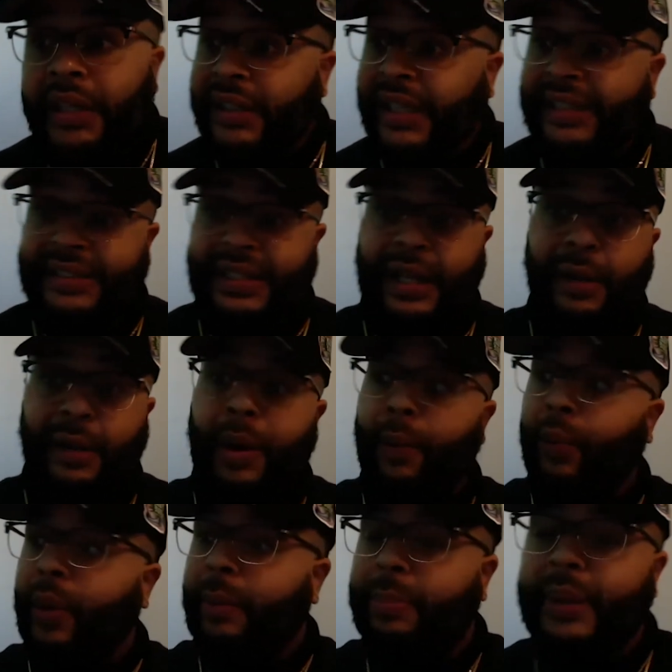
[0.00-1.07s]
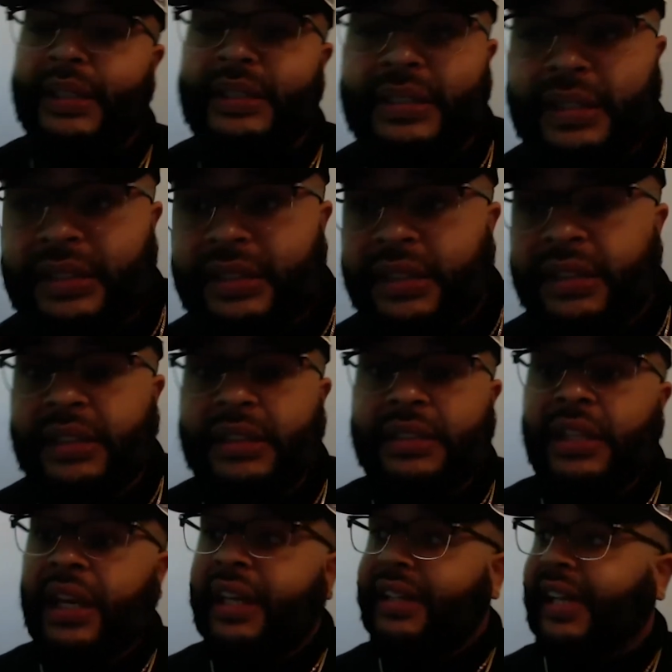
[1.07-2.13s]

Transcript: they set them up with businesses.